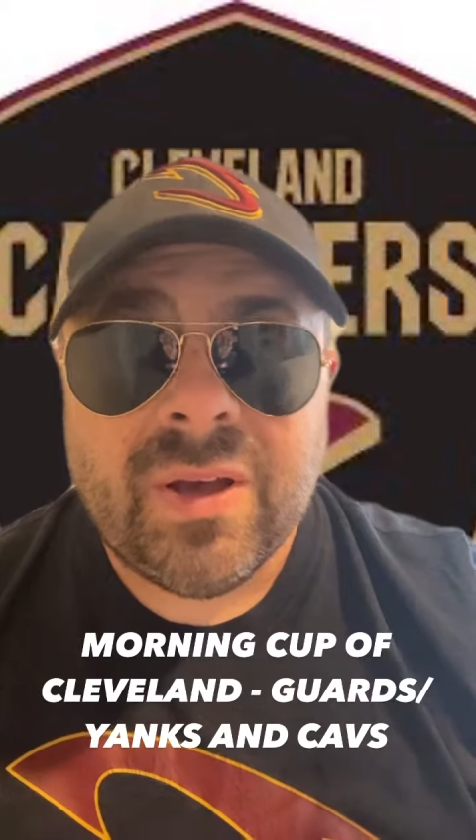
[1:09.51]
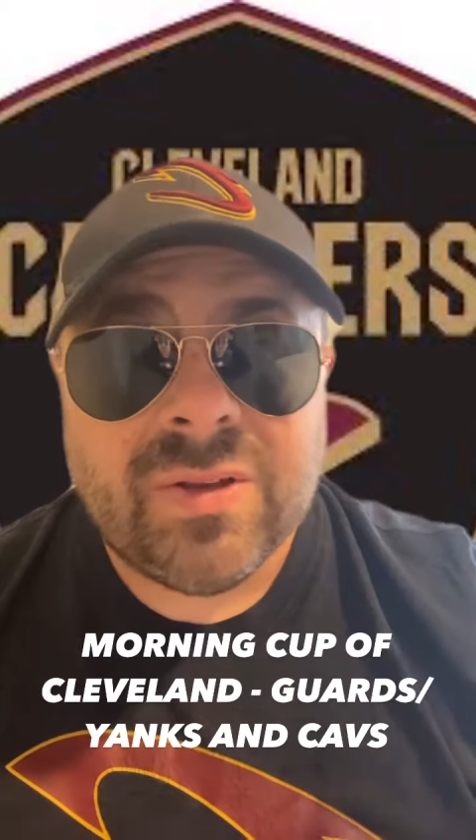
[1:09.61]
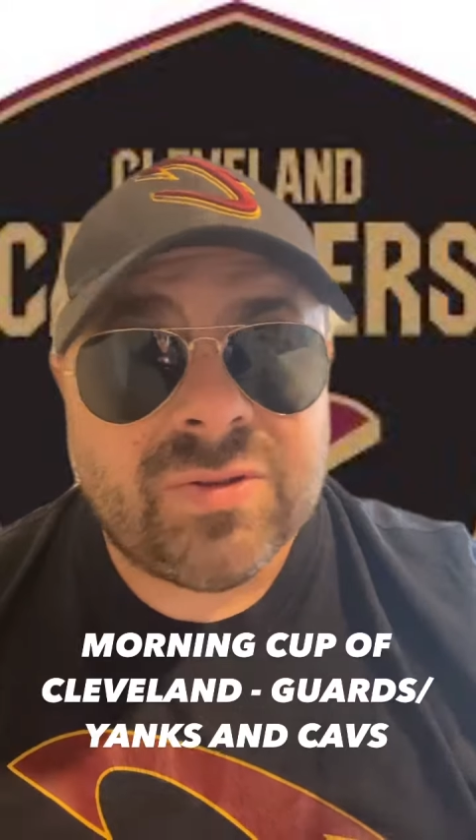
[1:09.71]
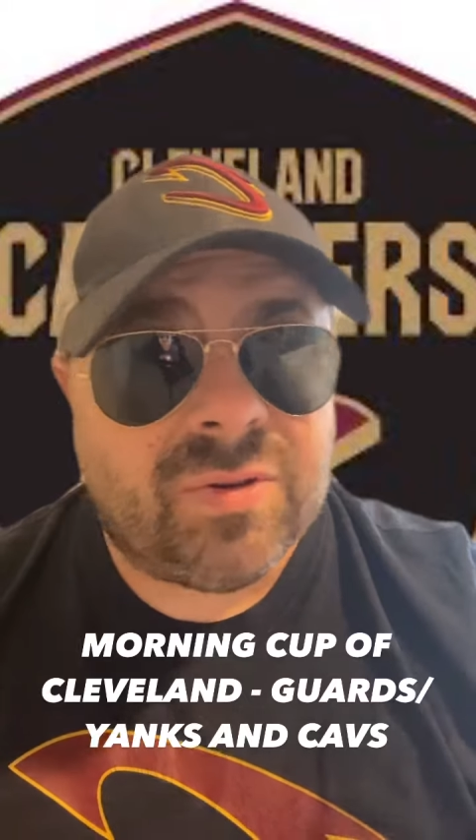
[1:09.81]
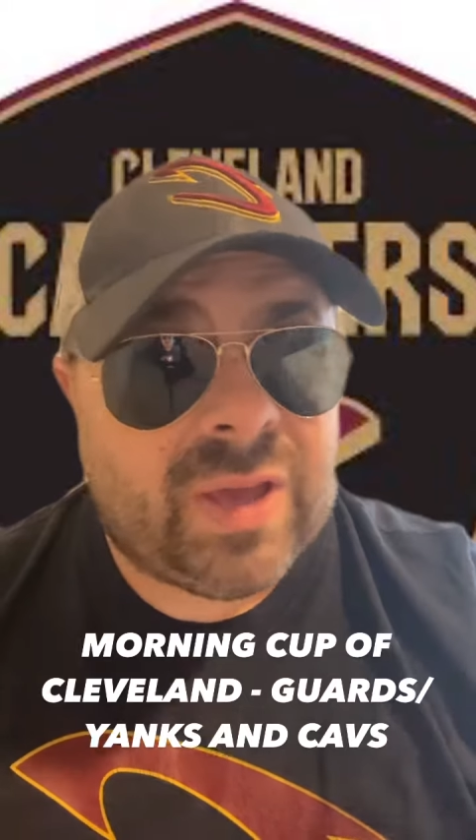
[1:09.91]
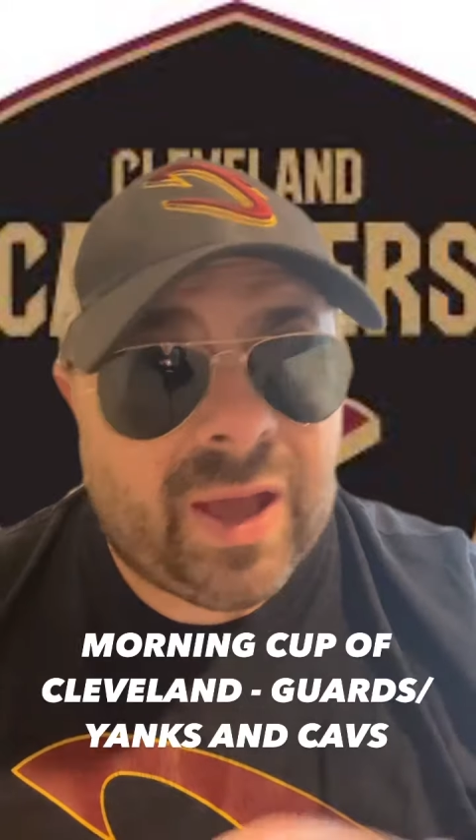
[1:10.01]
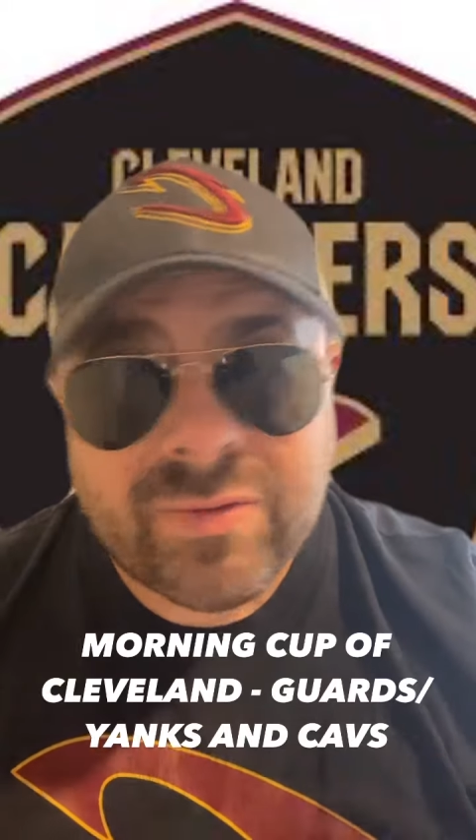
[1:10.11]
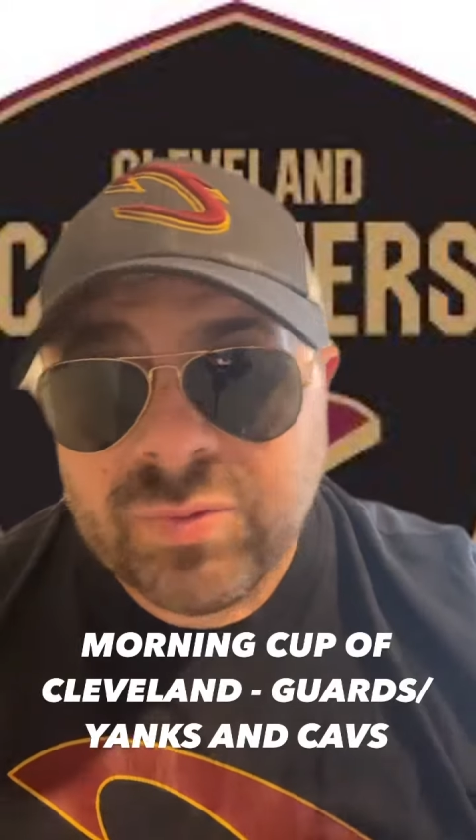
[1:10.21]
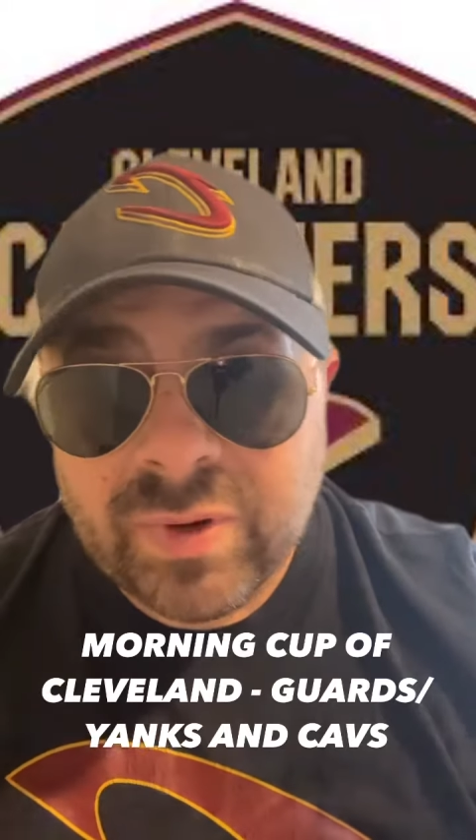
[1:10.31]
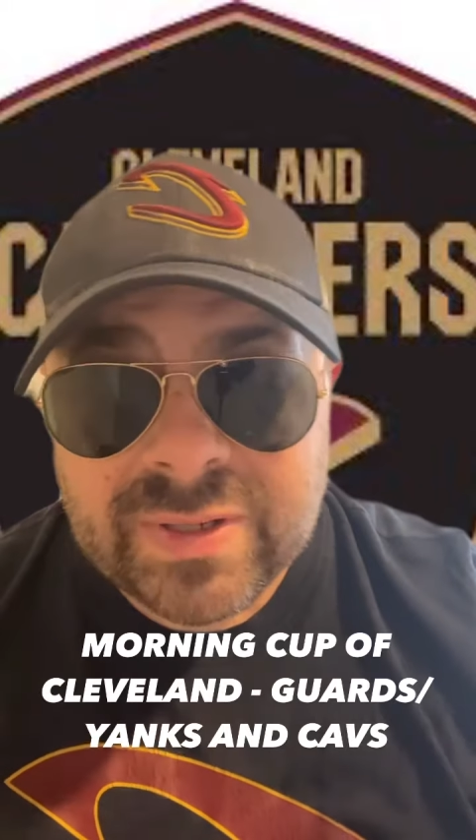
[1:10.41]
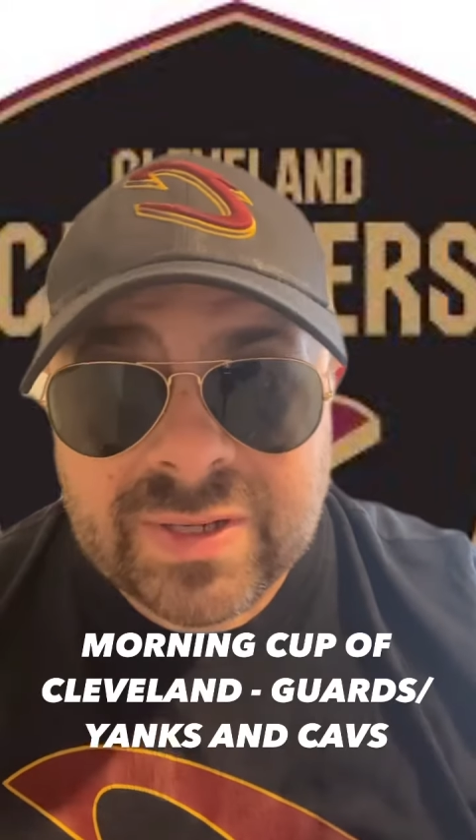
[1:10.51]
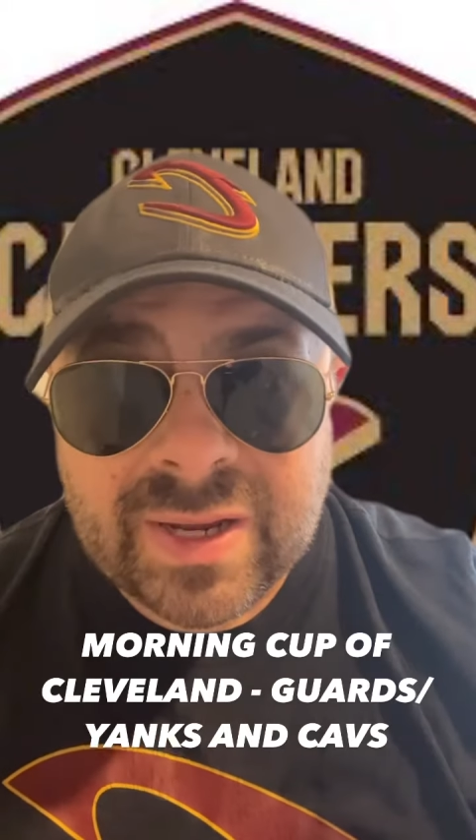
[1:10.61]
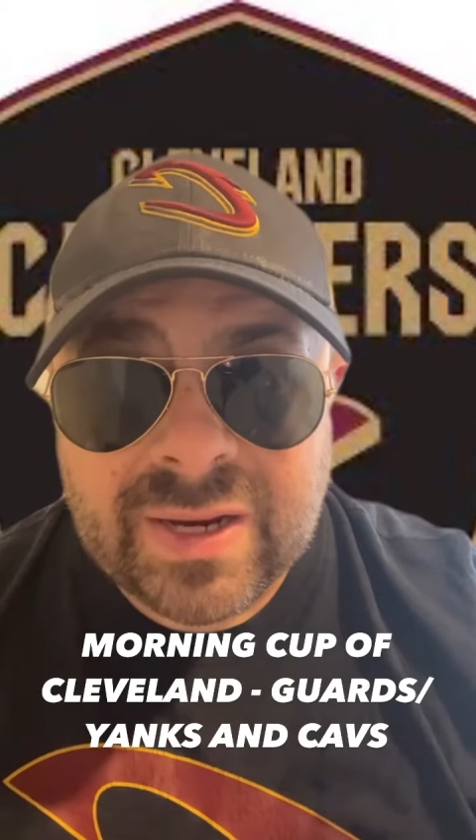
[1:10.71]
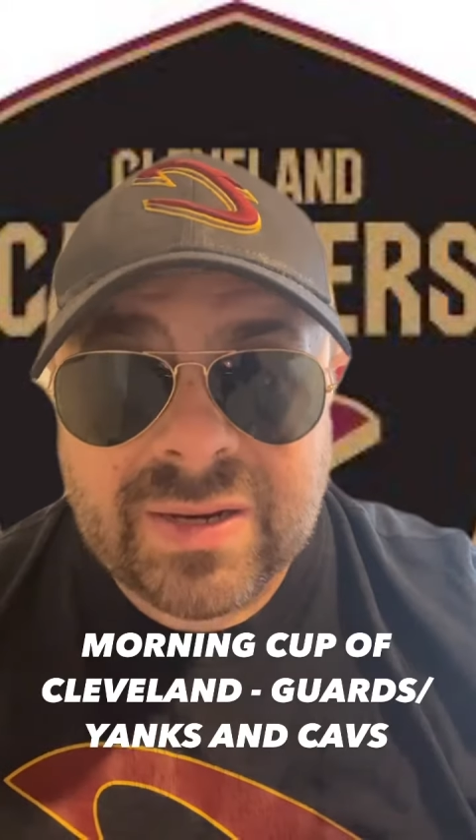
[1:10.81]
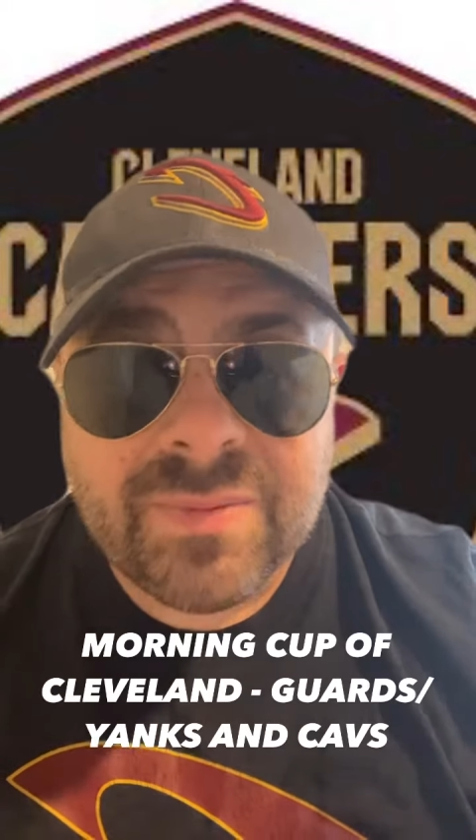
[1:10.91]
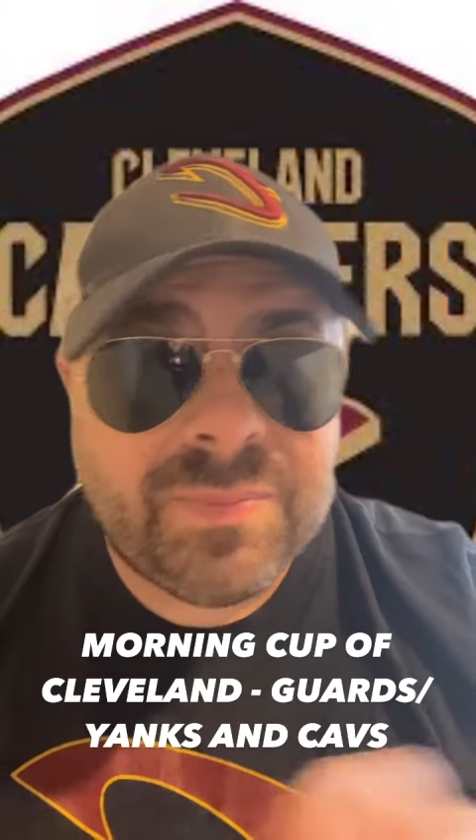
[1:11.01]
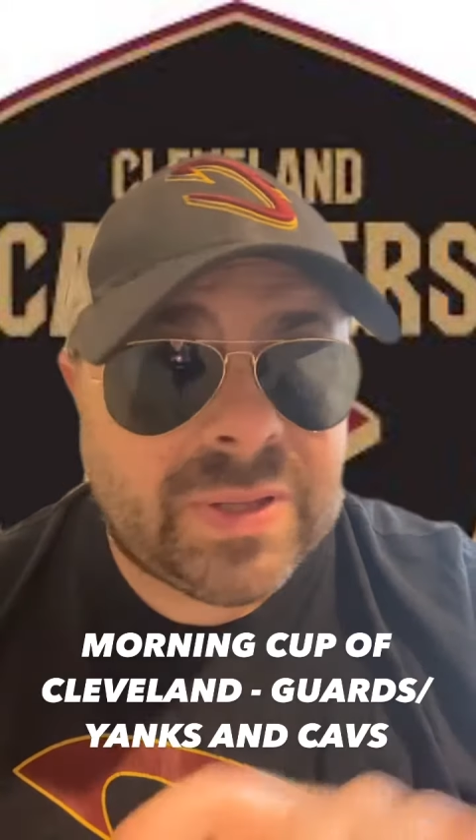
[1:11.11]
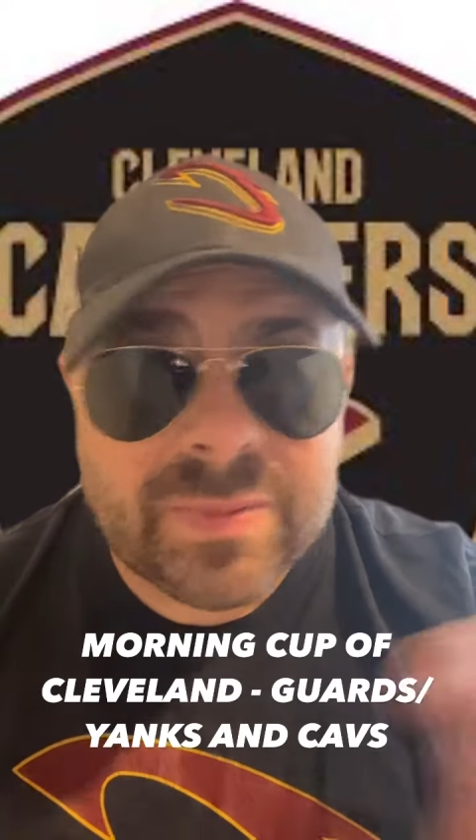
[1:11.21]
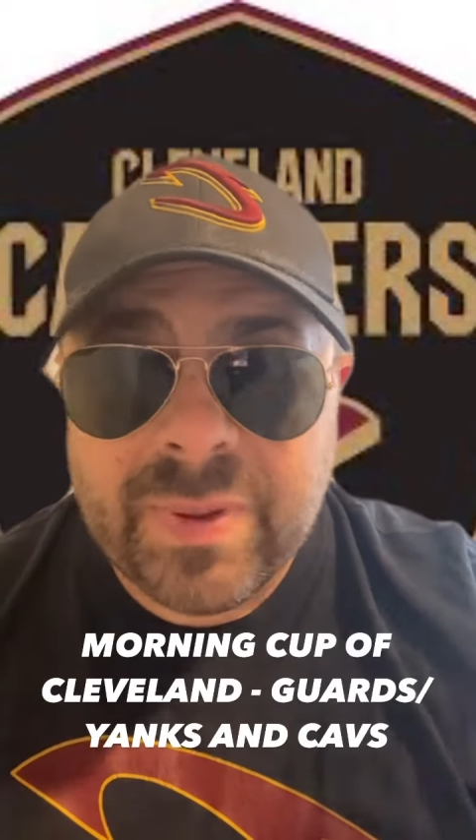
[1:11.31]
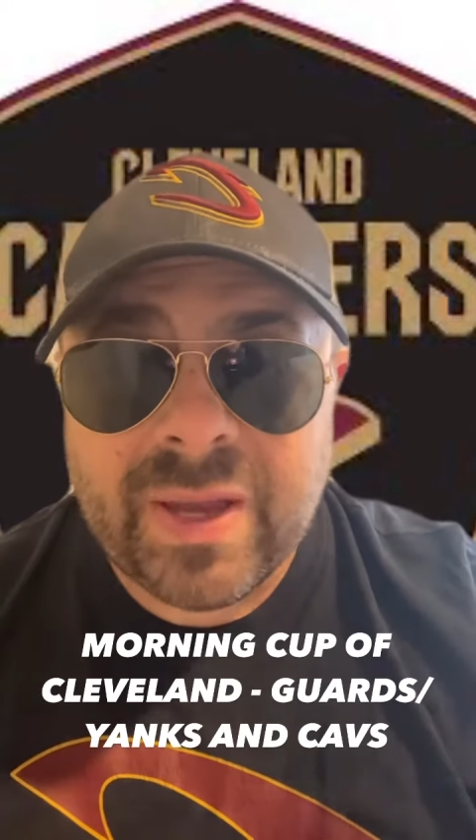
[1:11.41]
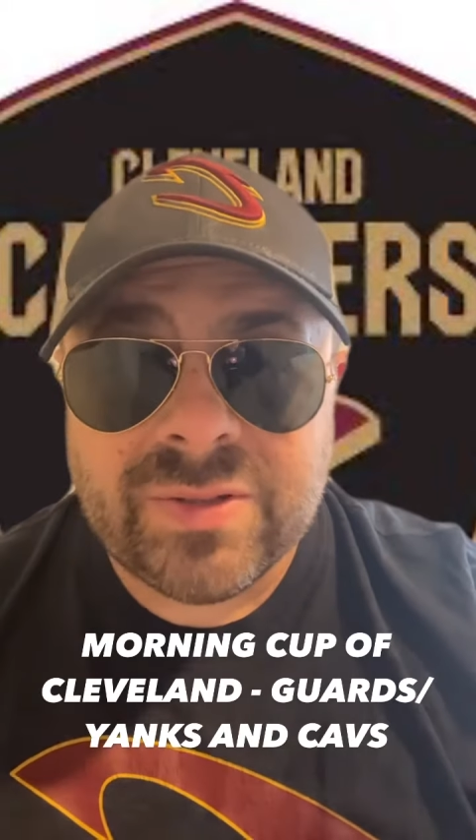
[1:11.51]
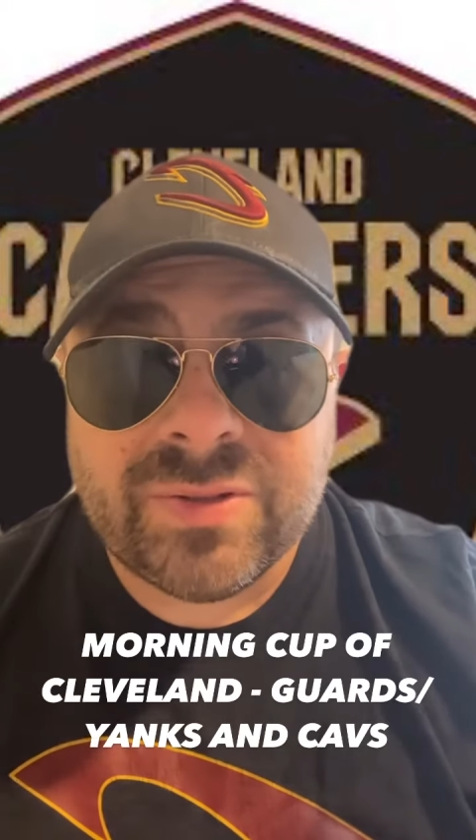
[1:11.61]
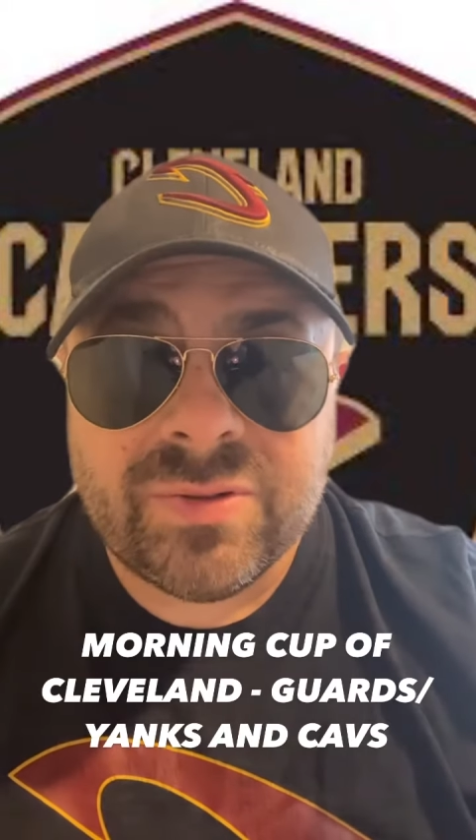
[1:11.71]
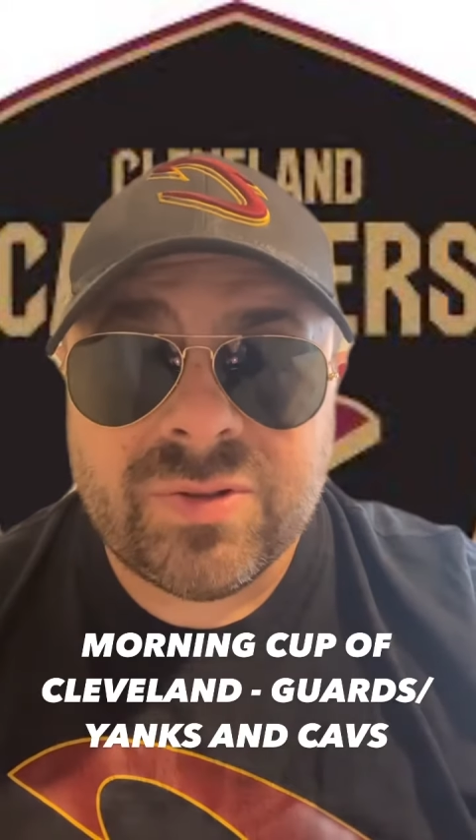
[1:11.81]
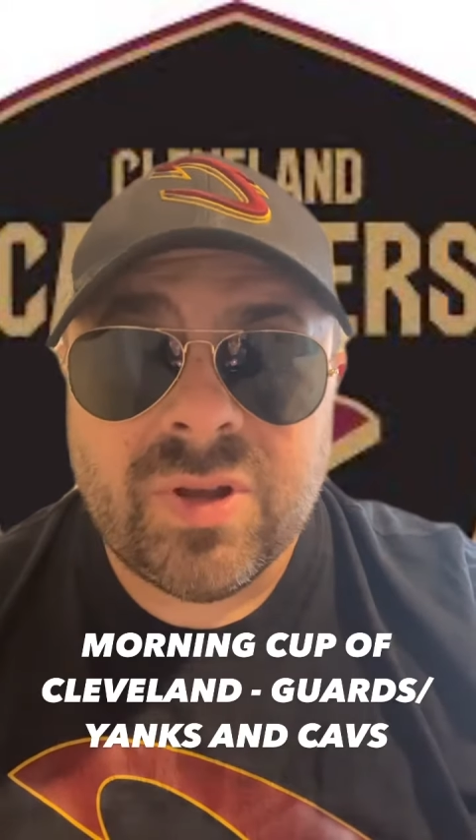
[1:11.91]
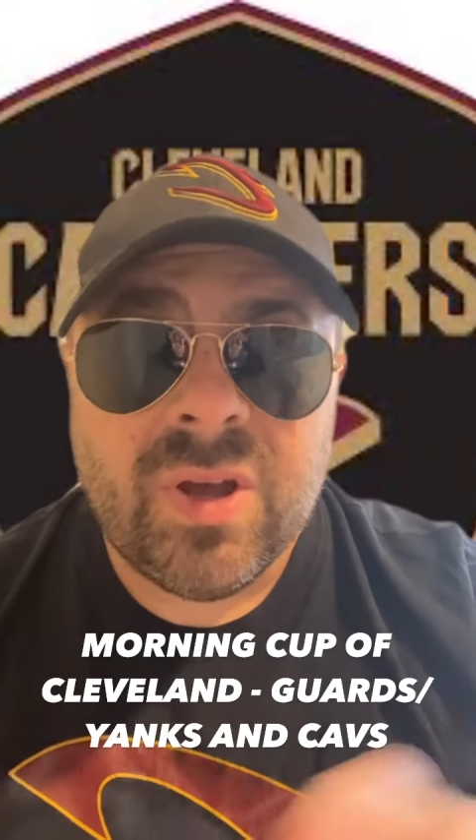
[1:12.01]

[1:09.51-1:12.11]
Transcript: So Cavs win tonight, beat the Pacers.